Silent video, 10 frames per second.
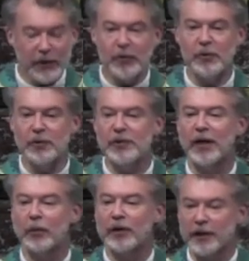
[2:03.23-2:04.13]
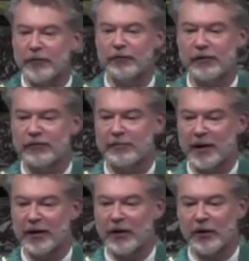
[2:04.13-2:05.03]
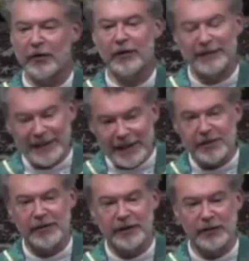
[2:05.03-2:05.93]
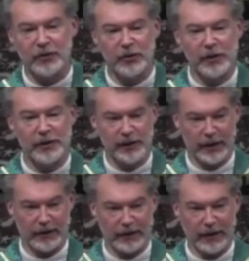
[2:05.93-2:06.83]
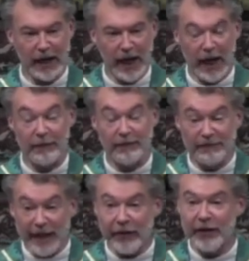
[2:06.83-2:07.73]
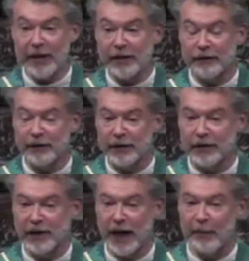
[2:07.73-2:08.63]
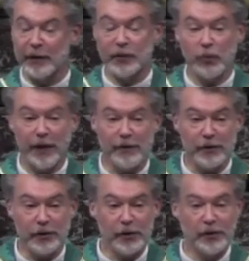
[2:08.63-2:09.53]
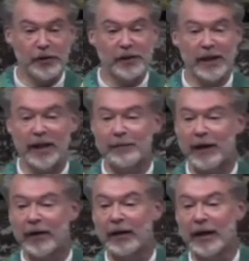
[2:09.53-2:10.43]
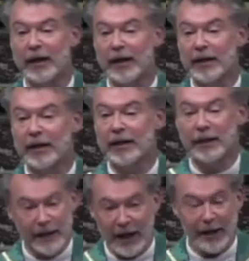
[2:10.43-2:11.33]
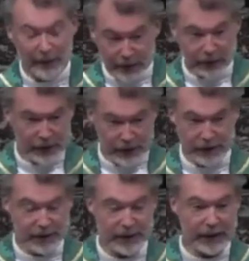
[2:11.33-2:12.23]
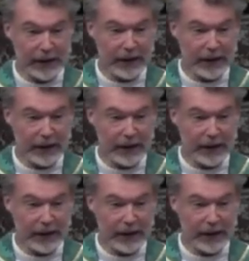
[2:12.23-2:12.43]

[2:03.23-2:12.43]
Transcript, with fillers: views that were different from our own, of listening to each other on very difficult topics. What the church should say about the climate emergency,